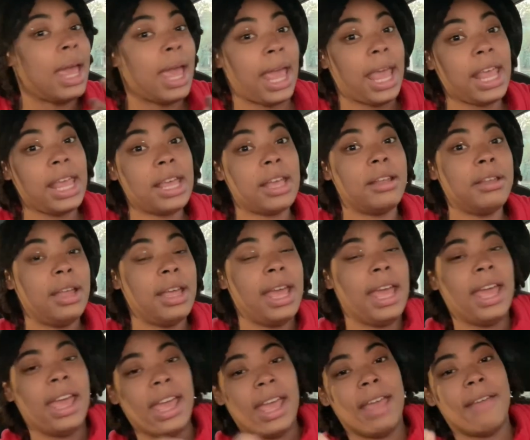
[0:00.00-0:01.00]
And
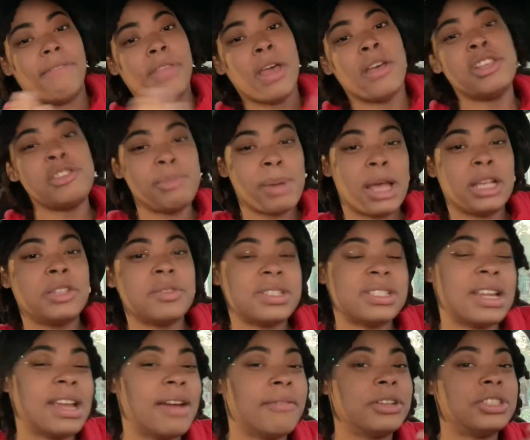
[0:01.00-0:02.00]
if your spouse was
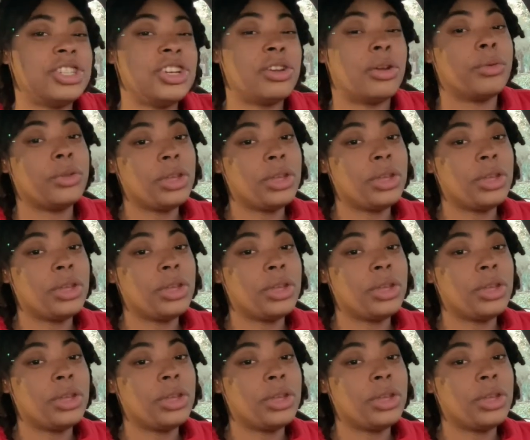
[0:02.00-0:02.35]
to ever cheat on